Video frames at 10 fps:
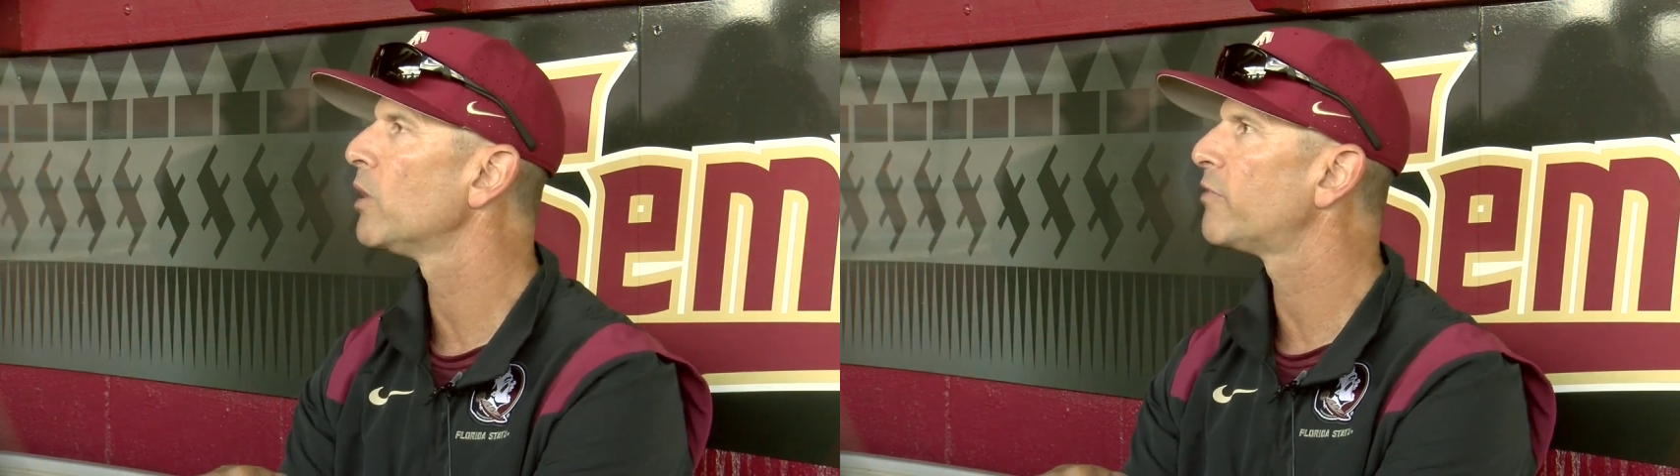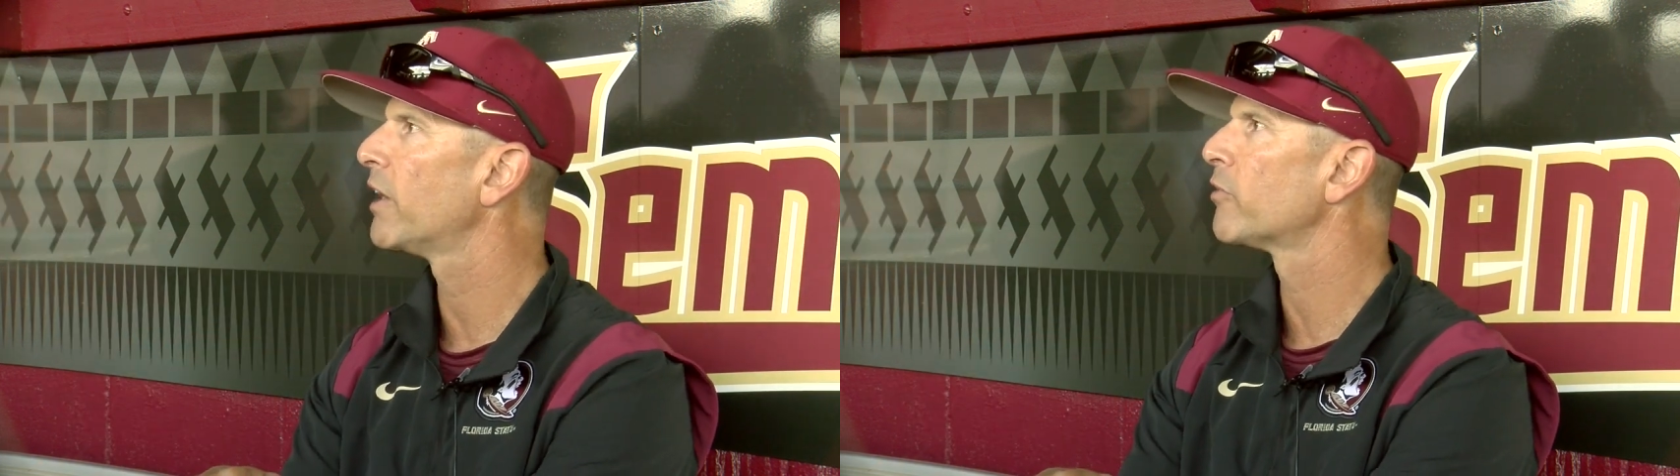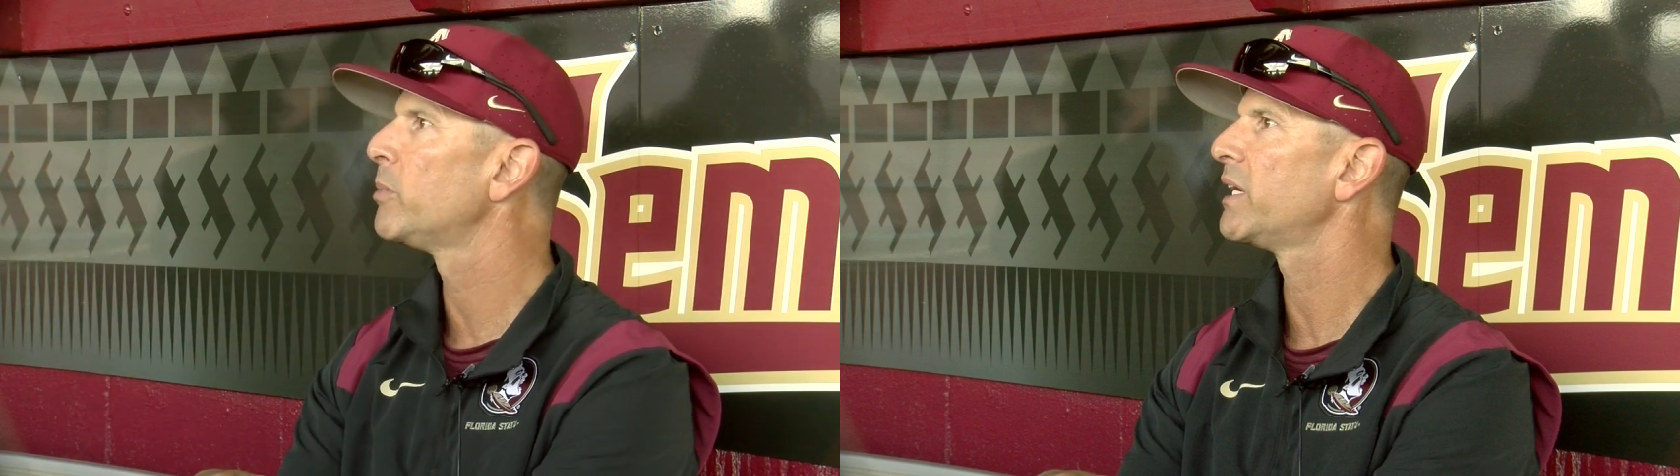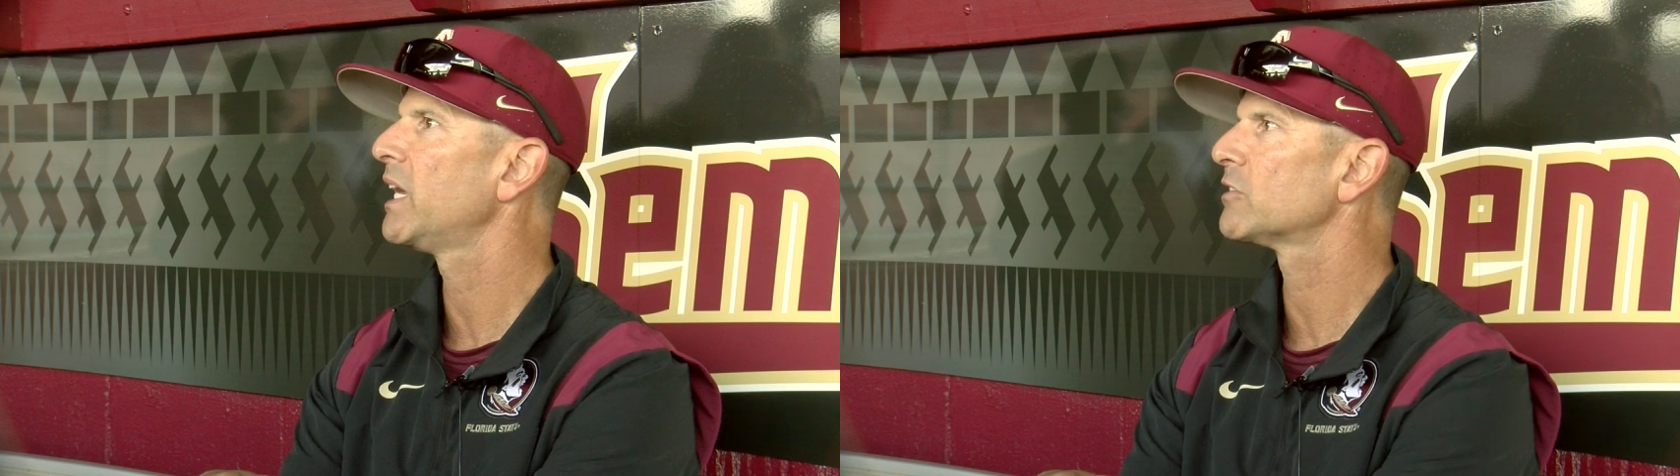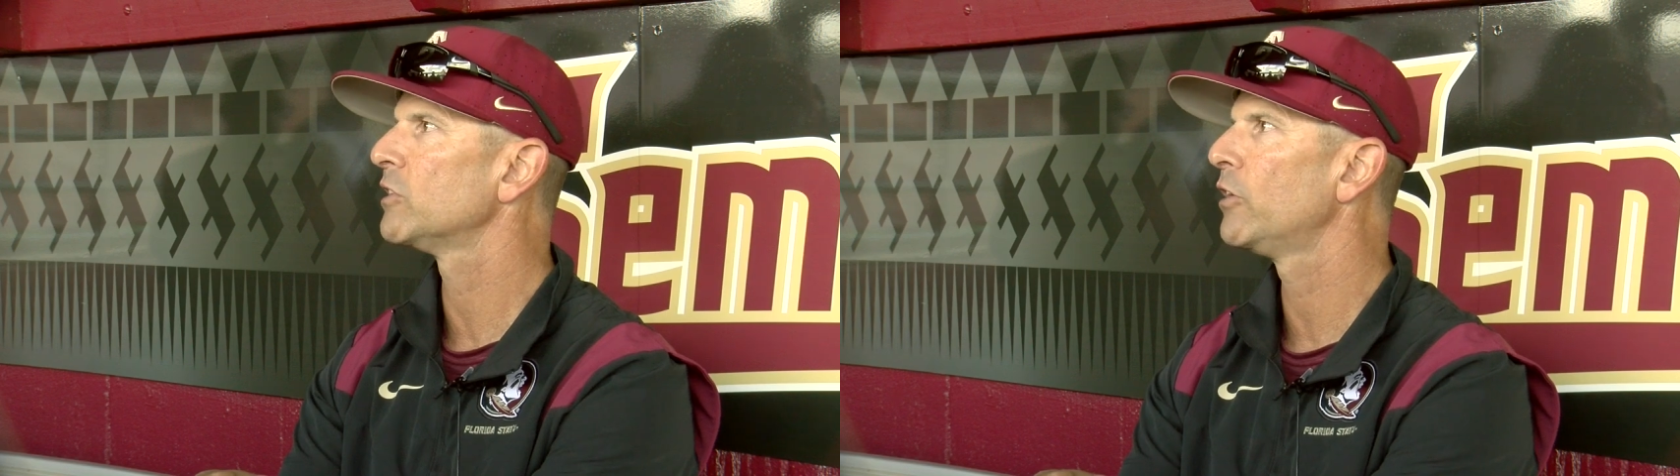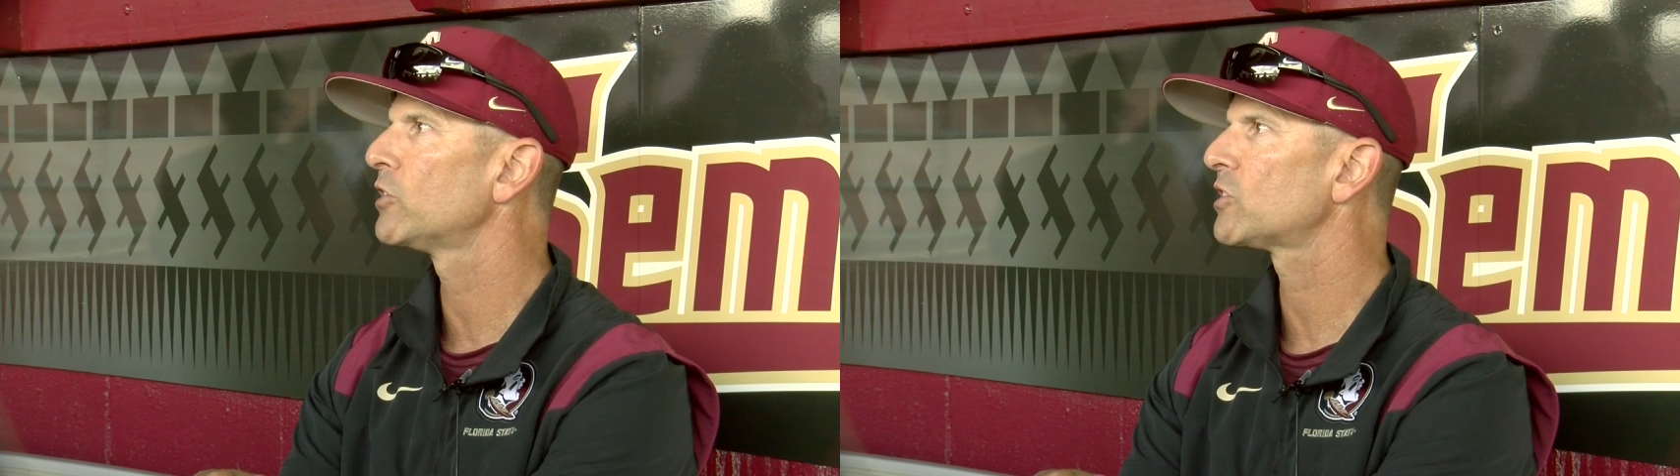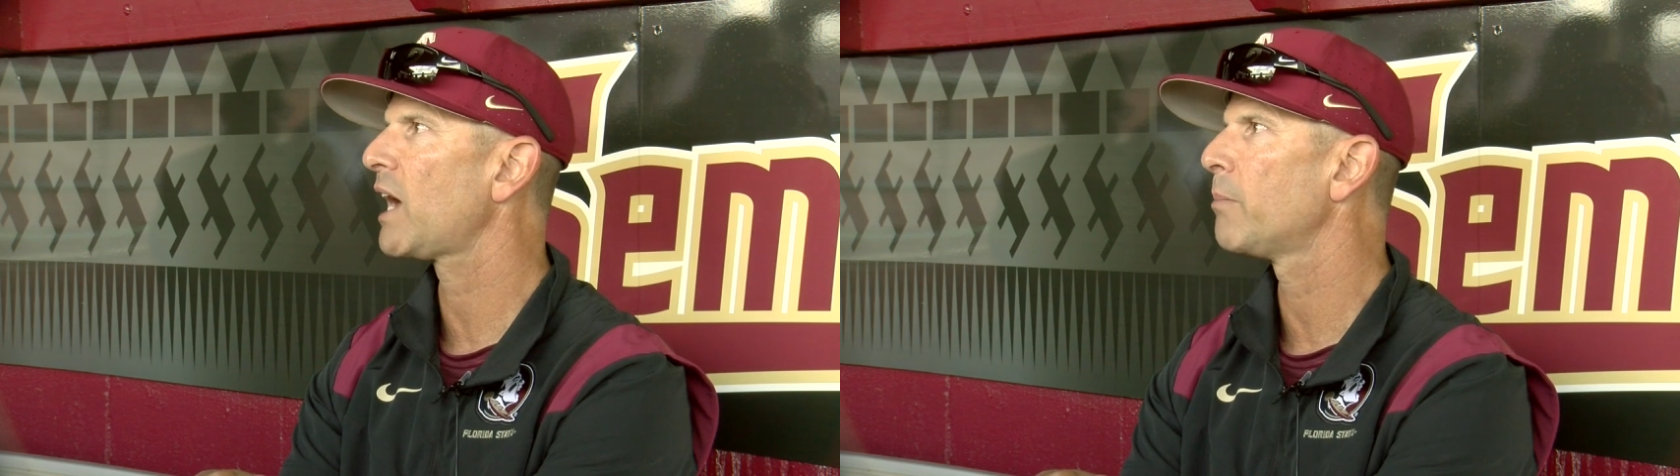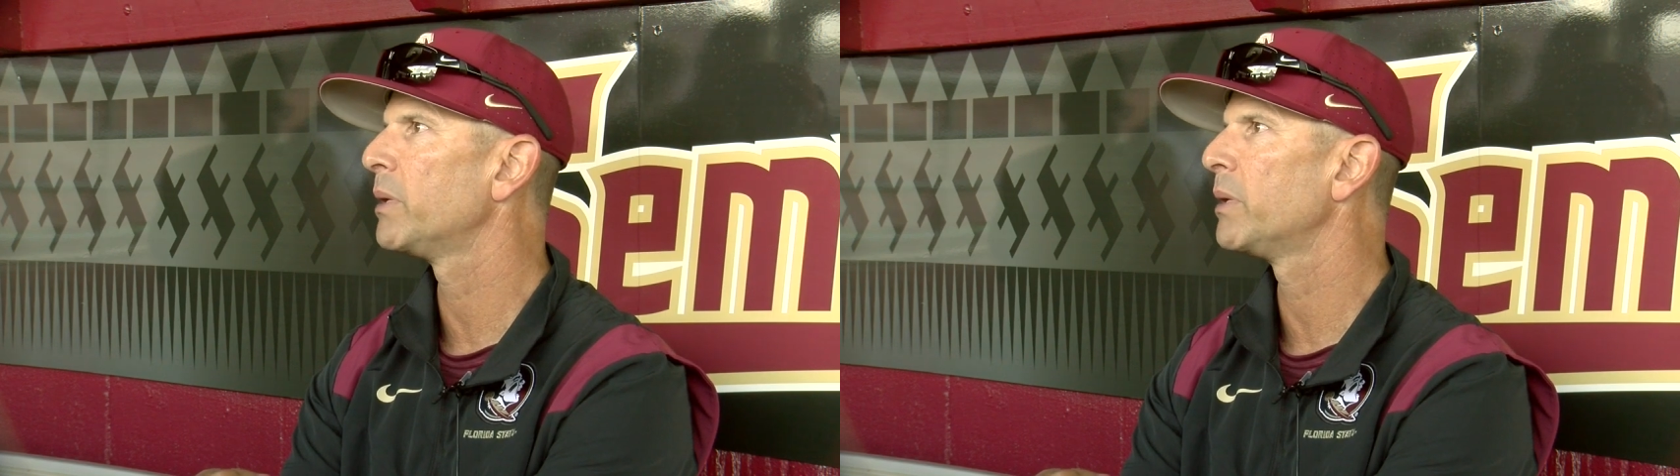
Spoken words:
if everybody has noticed that,